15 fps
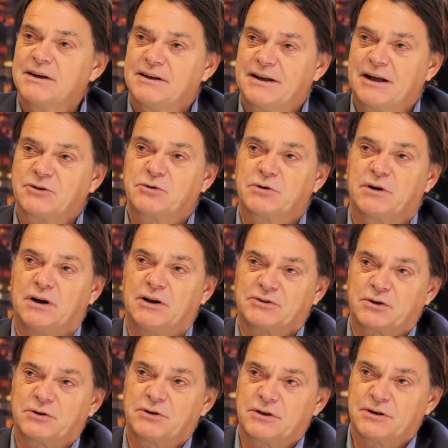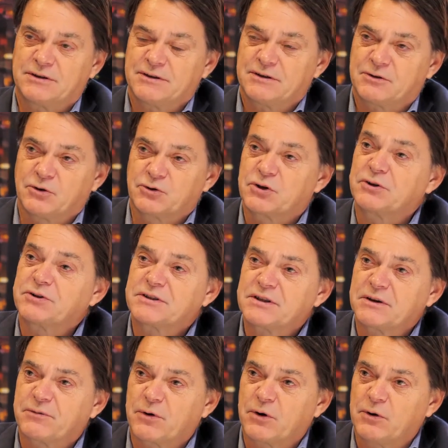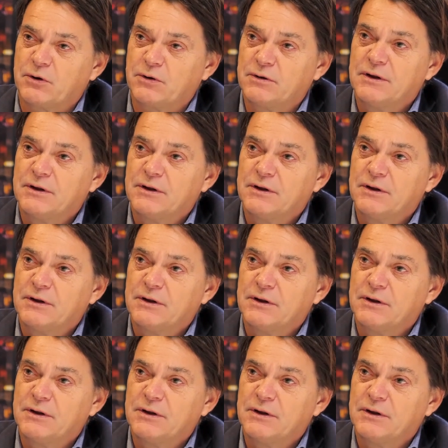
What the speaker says: now to also the consultative role.